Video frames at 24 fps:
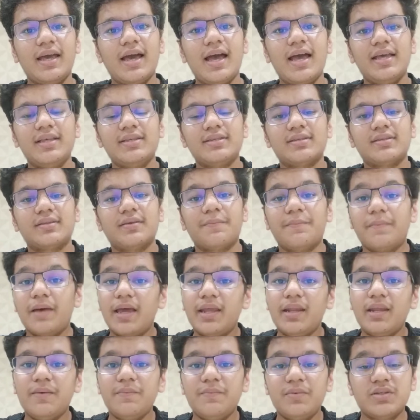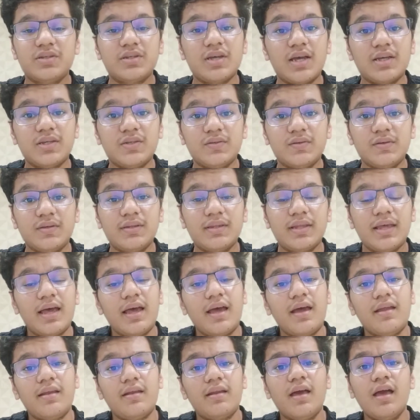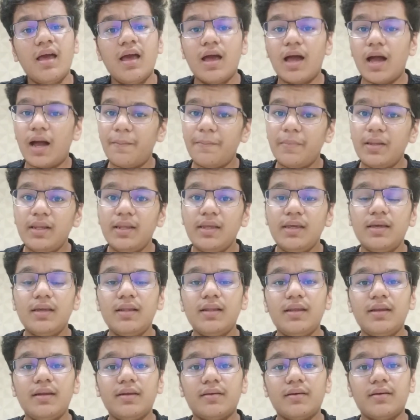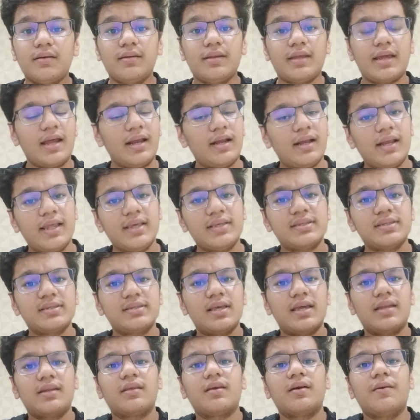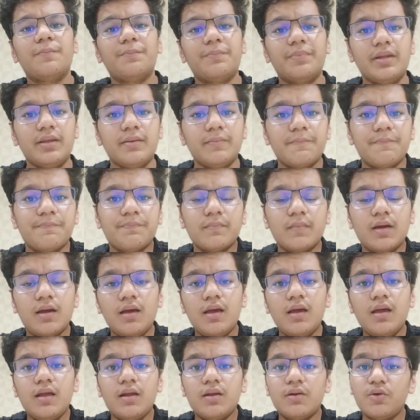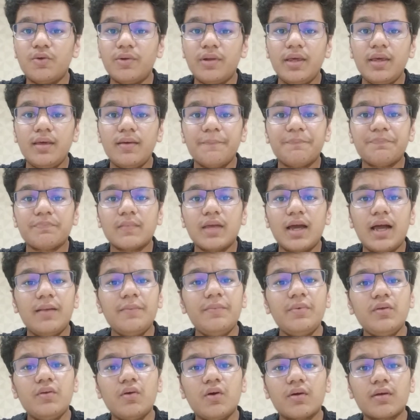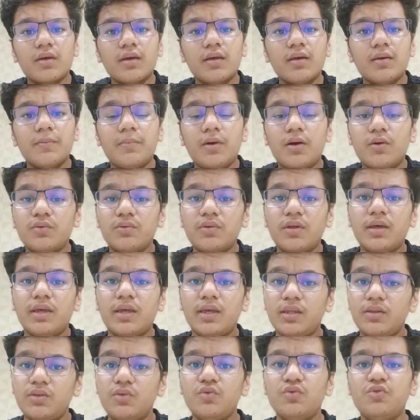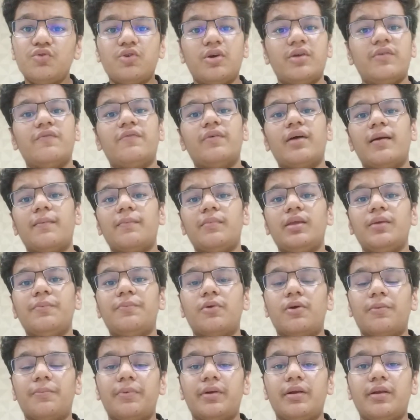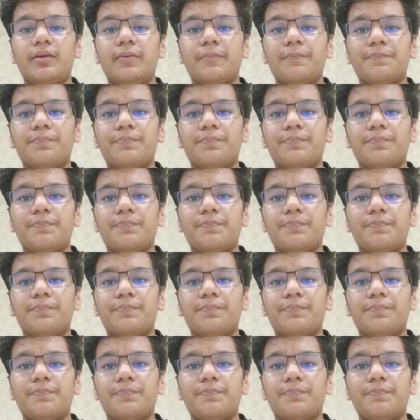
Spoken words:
My name is Shashwat and I'm a legal intern at LEXIS AND COMPANY. Today, I'll be talking about the Hindu joint family property.